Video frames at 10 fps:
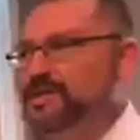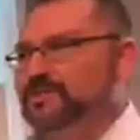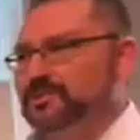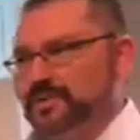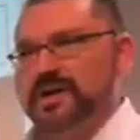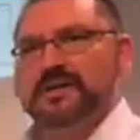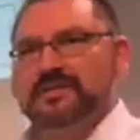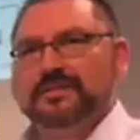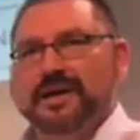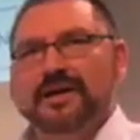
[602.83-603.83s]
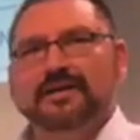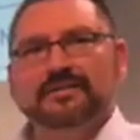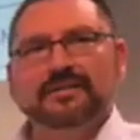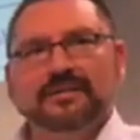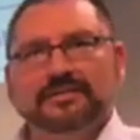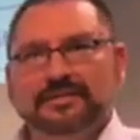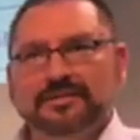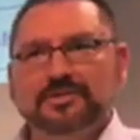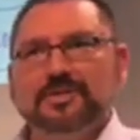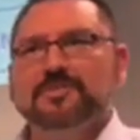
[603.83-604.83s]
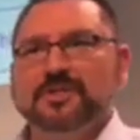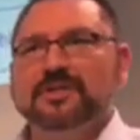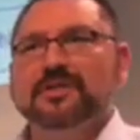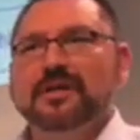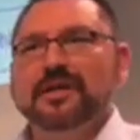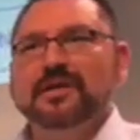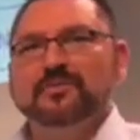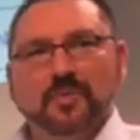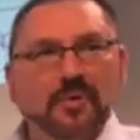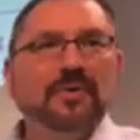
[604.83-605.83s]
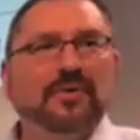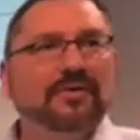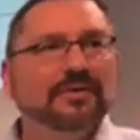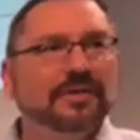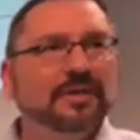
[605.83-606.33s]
he was raised as, as an Egyptian royal.